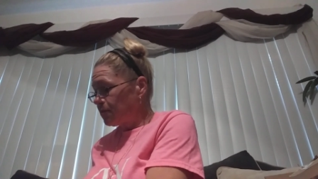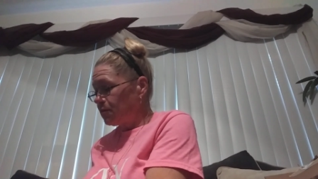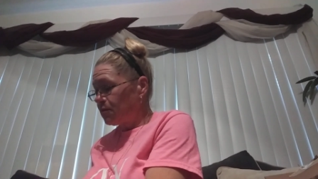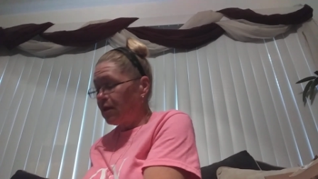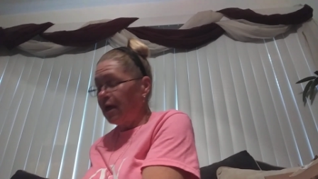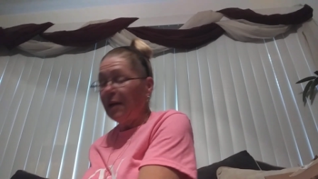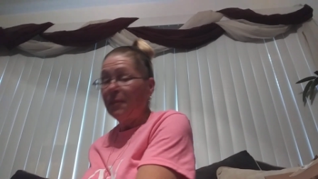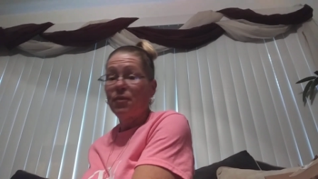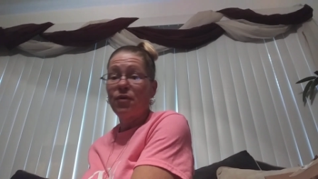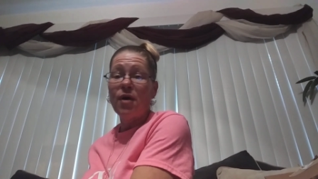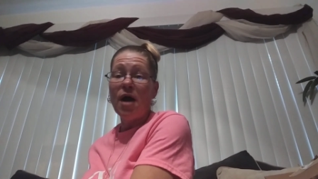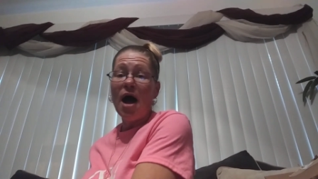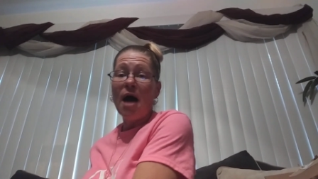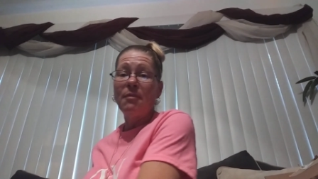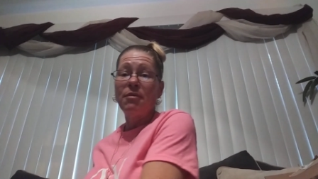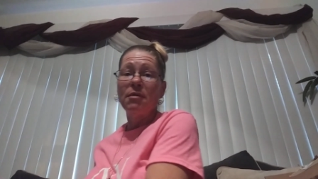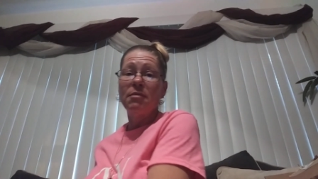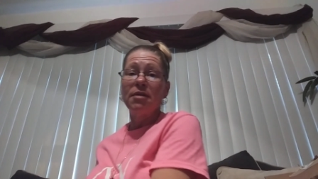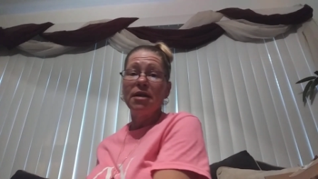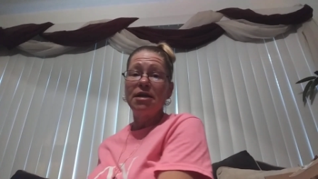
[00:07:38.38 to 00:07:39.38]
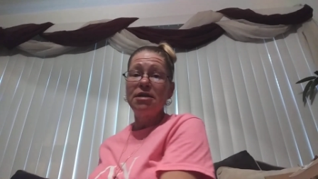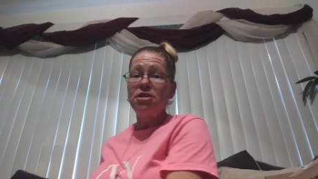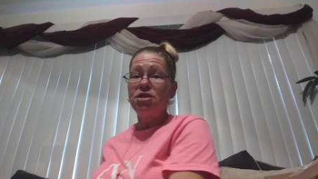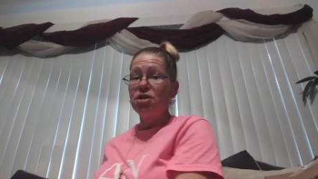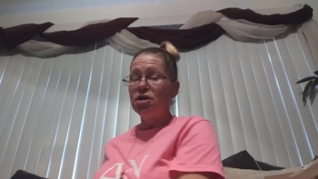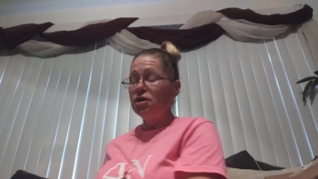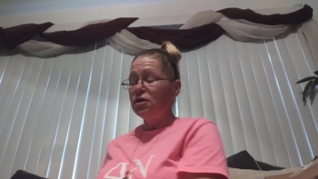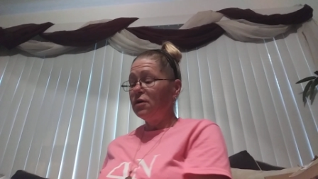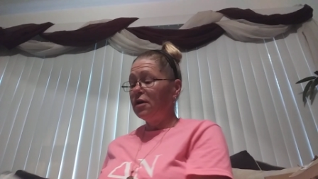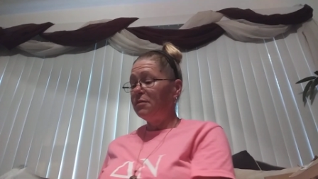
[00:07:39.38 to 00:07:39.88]
they probably do.
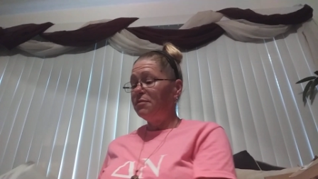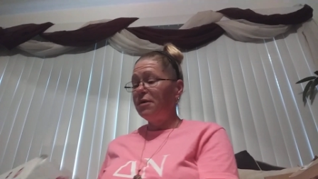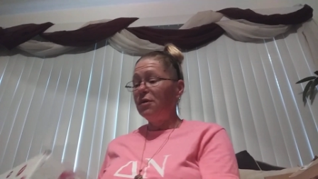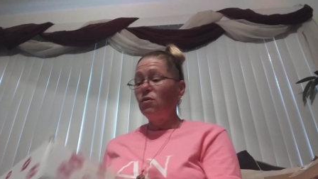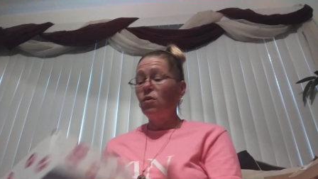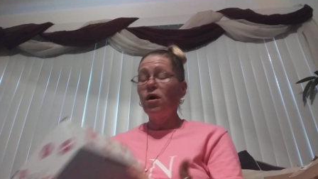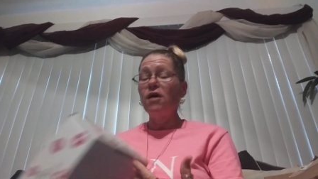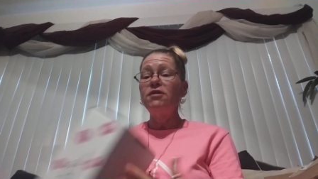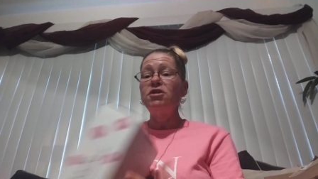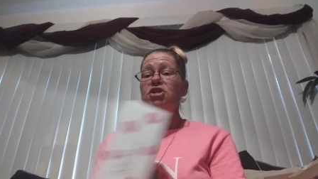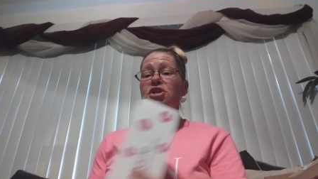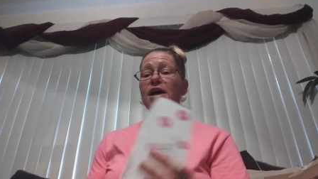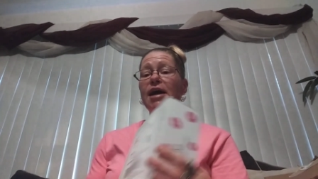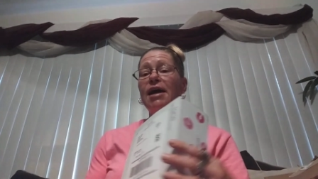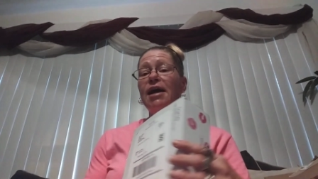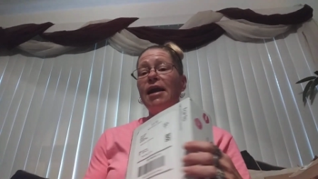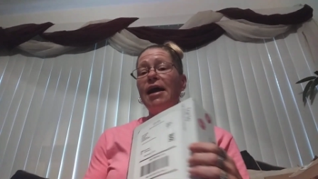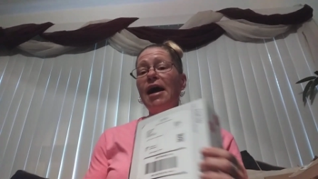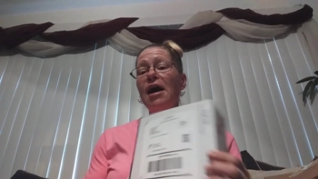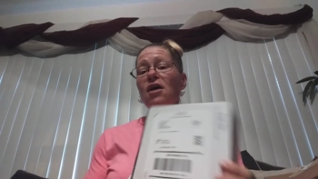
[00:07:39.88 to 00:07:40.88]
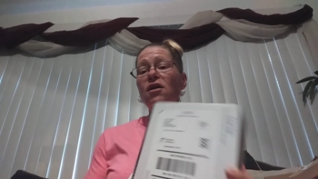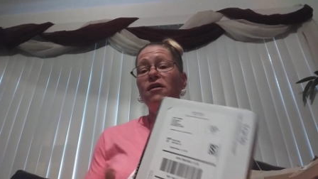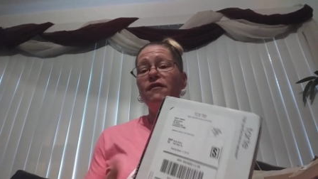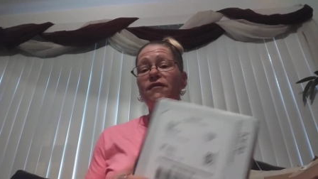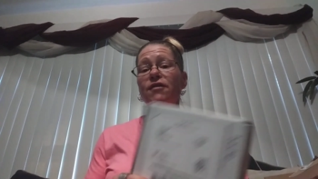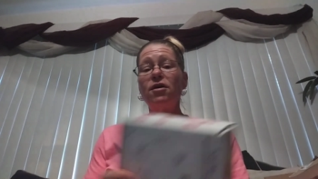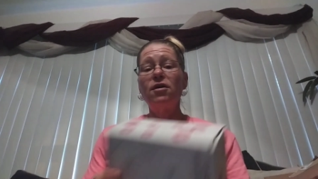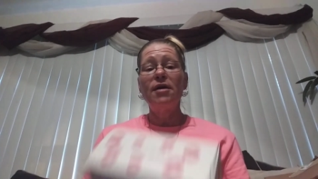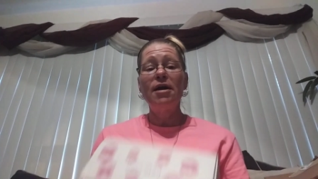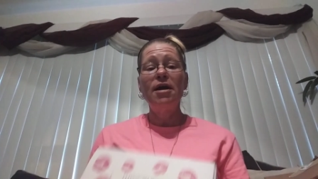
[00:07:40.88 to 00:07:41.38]
It'd be worth checking out if you're